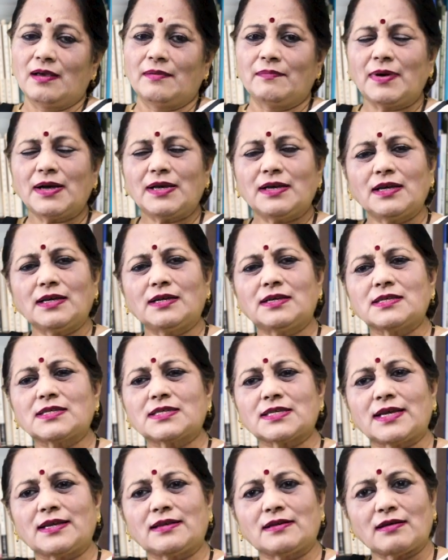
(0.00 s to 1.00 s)
But it
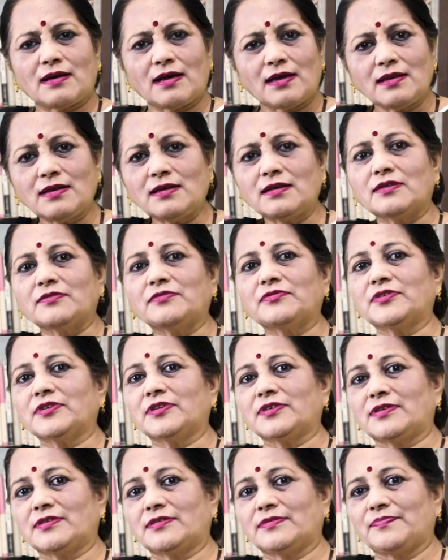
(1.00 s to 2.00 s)
is entirely
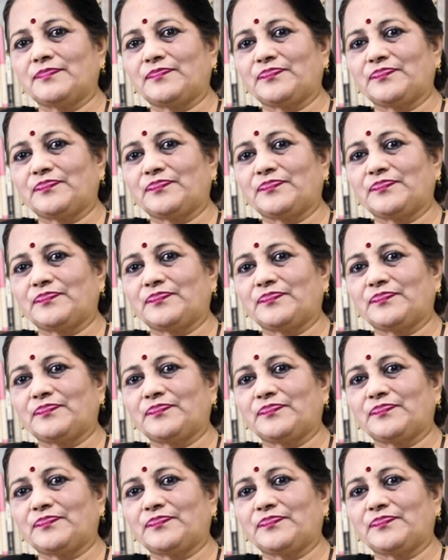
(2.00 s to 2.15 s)
different.